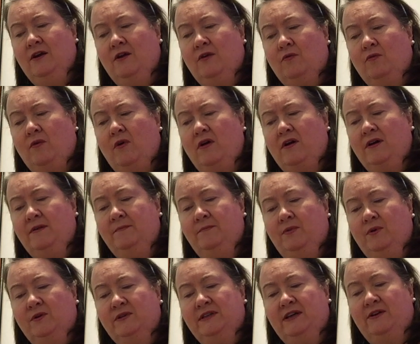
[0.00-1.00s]
Ron
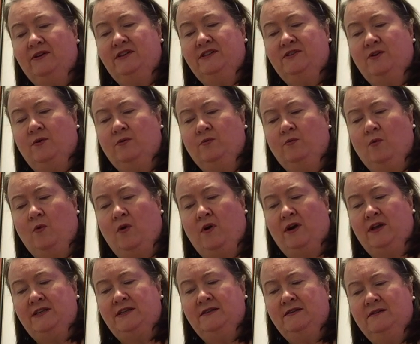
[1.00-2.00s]
pulled out his own
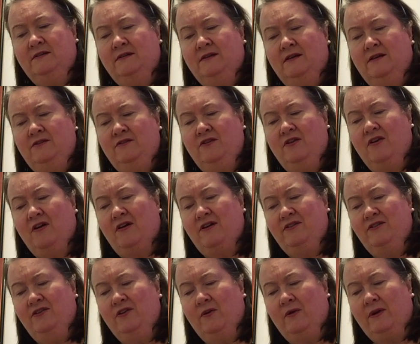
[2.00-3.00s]
wand. Not
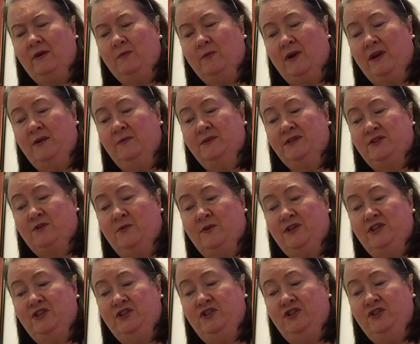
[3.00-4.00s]
knowing what he was going
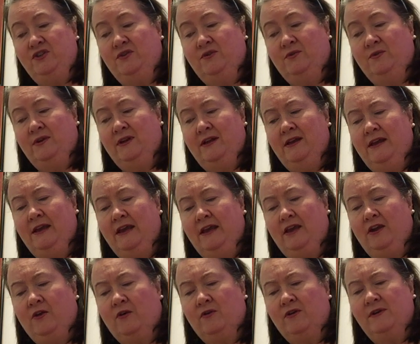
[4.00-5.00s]
to do, he
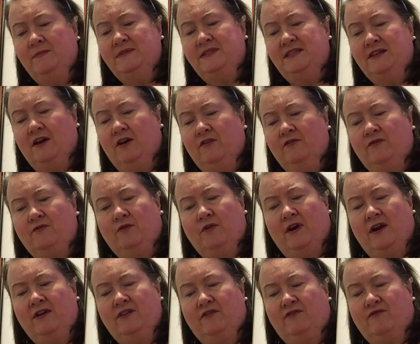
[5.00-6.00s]
heard himself
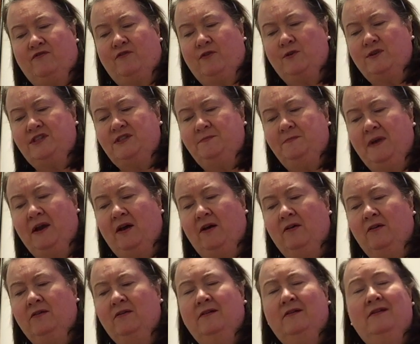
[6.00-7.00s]
cry the first
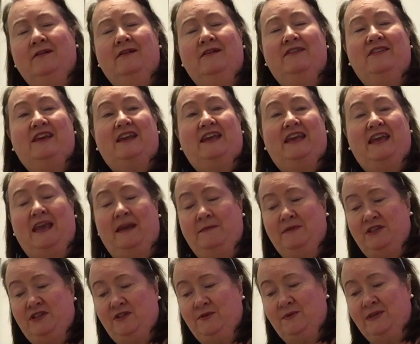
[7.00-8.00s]
spell that came
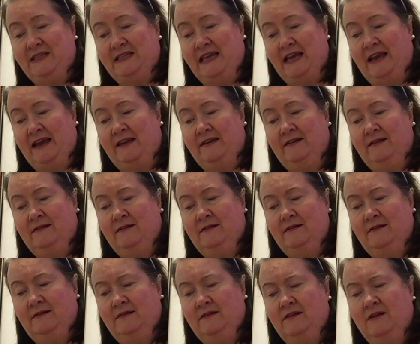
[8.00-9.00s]
into his head.
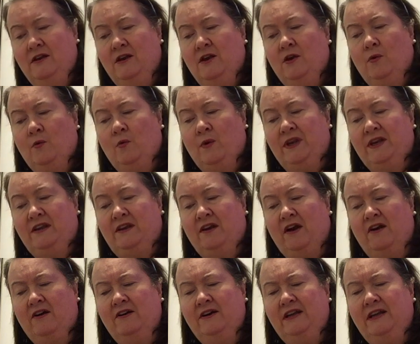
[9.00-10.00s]

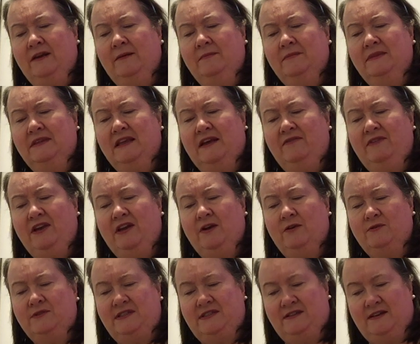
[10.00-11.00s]
"Wingardium
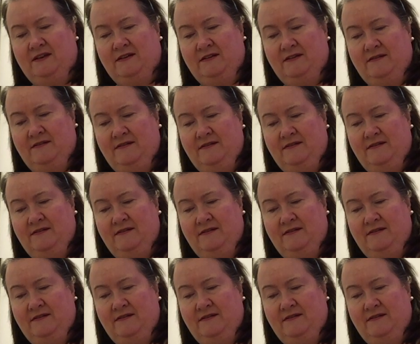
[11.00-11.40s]
Leviosa."